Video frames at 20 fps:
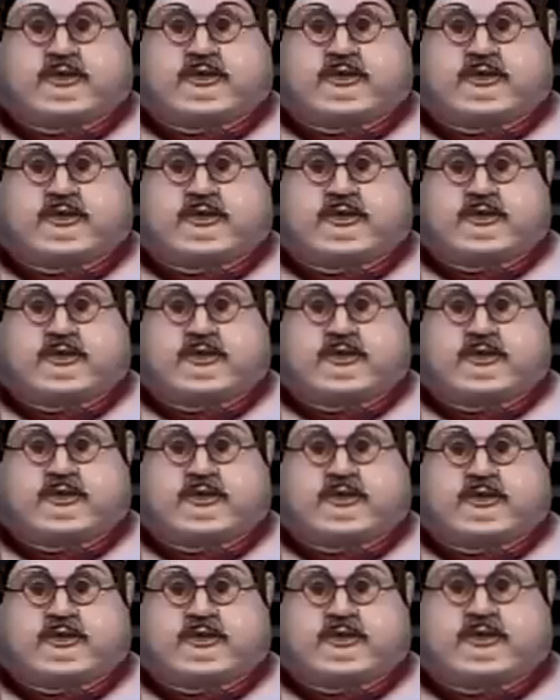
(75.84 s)

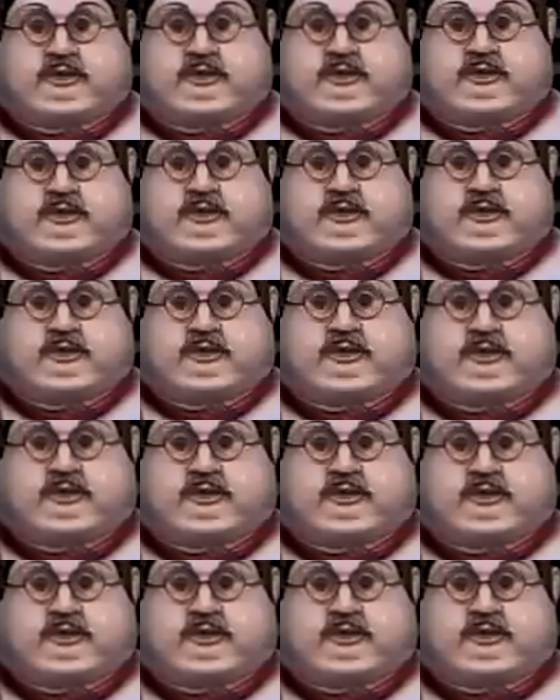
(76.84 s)

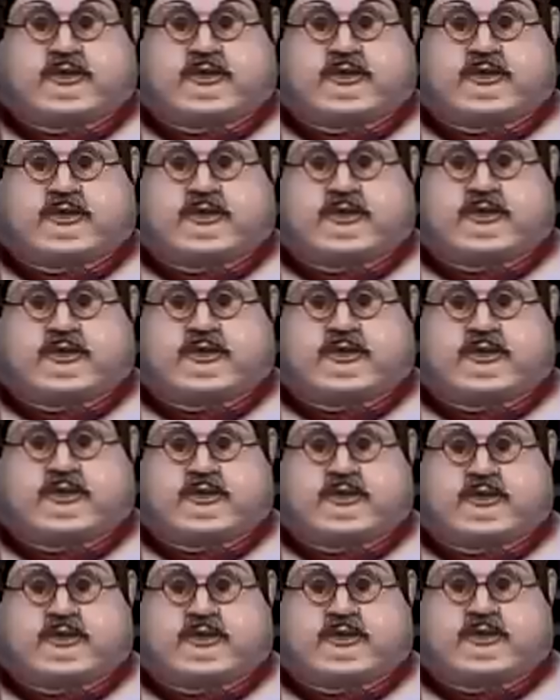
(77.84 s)

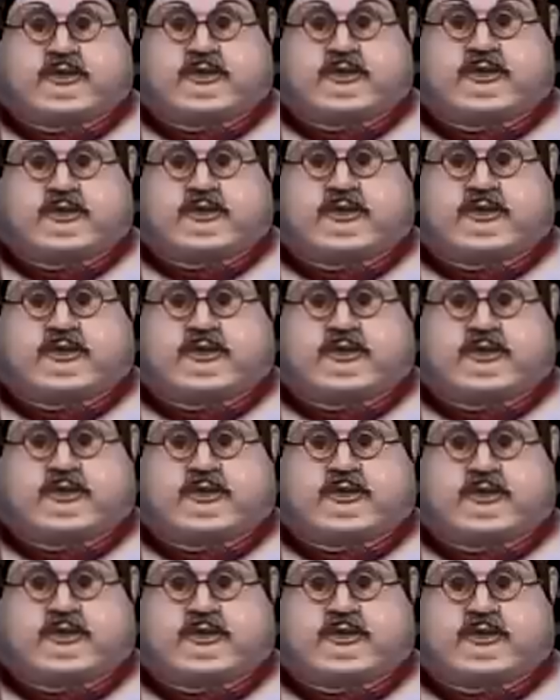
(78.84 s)

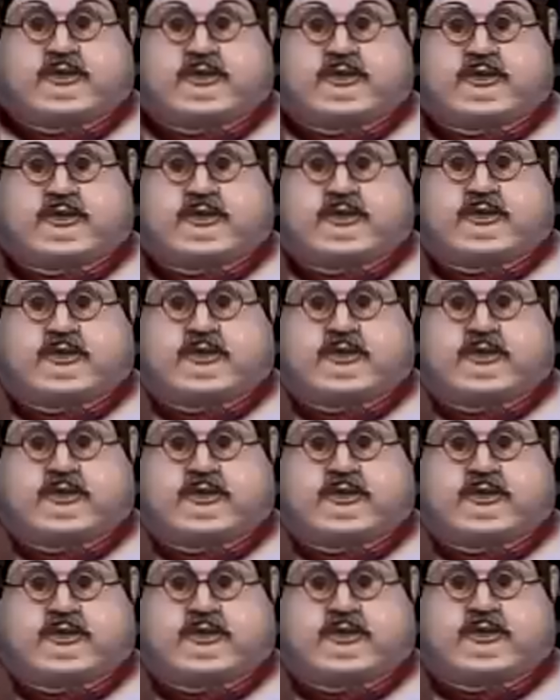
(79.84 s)

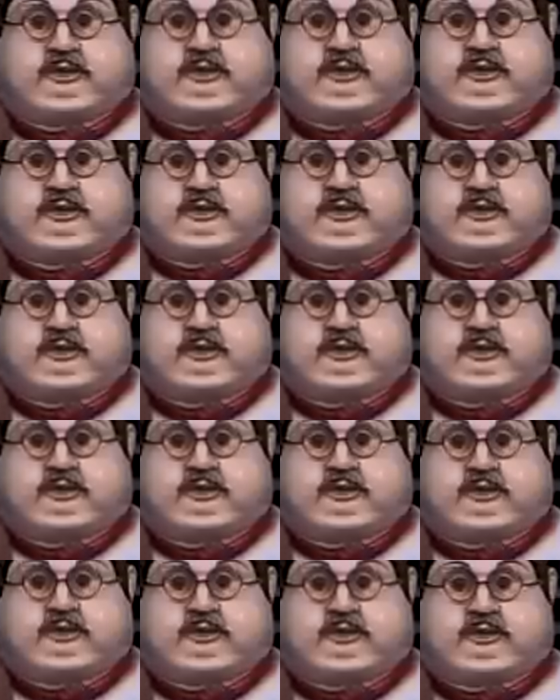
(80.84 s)

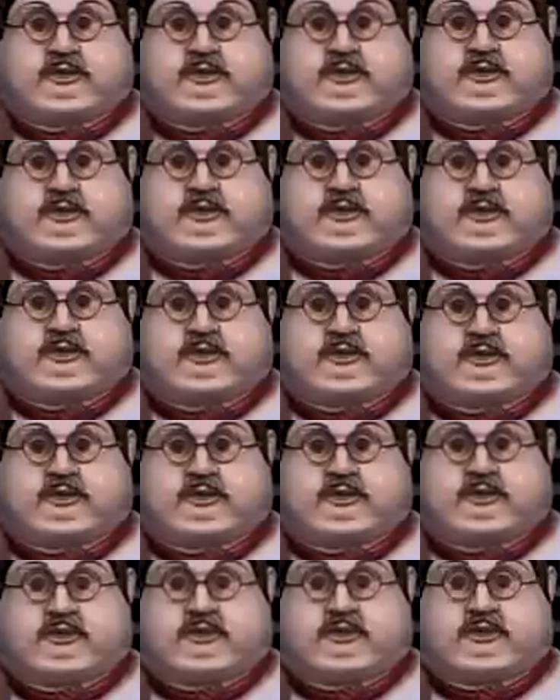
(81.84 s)

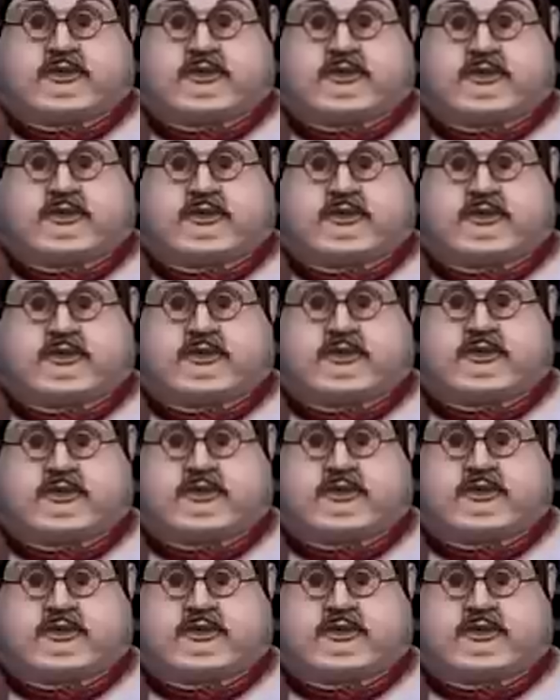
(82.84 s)
[no speech]